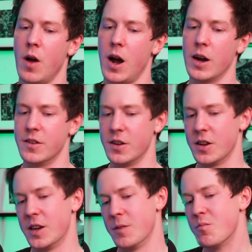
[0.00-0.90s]

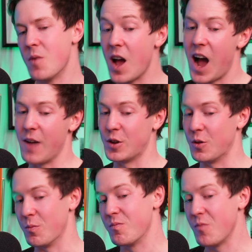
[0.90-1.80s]
Ideally,
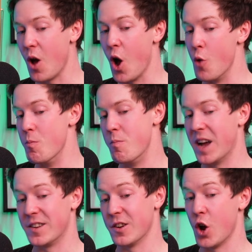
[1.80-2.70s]
having a
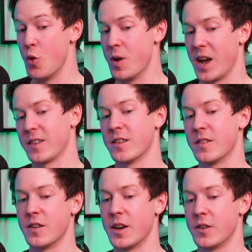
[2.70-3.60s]
better open access
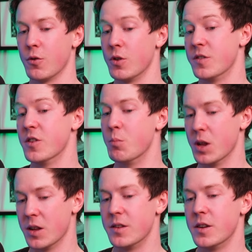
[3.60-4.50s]
to data, or at least the
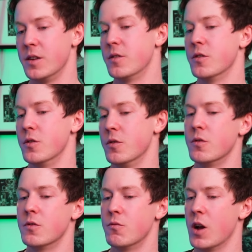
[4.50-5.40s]
ability
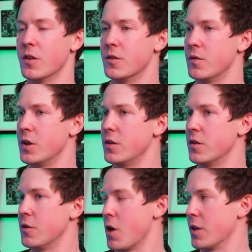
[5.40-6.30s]
to relatively
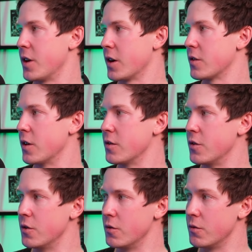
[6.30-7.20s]
easily grant access
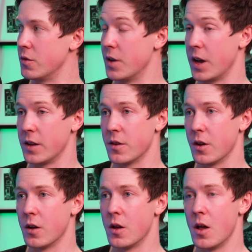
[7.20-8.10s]
to
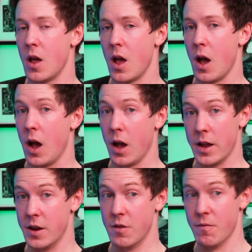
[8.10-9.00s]
data
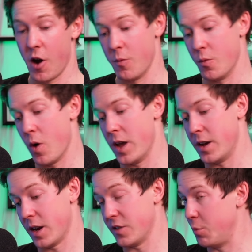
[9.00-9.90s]
in an environment where you
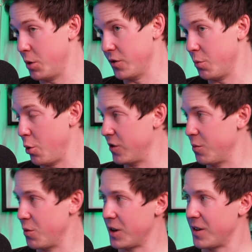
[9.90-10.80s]
can actually build and deploy
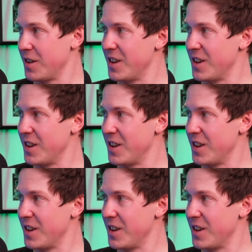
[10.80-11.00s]
something.